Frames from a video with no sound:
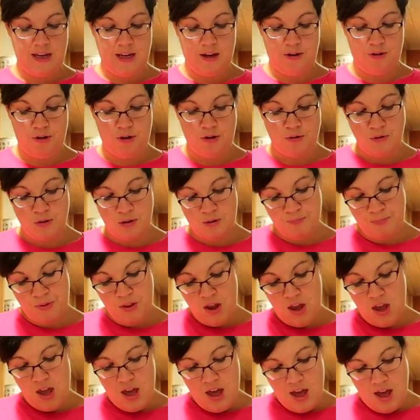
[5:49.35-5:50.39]
get gross.
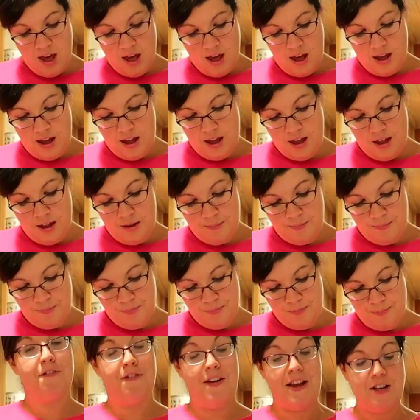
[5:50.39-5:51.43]

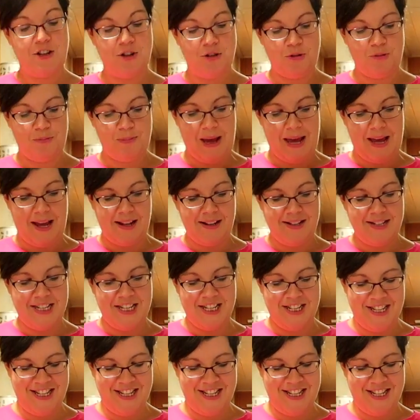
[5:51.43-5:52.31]
Facial pad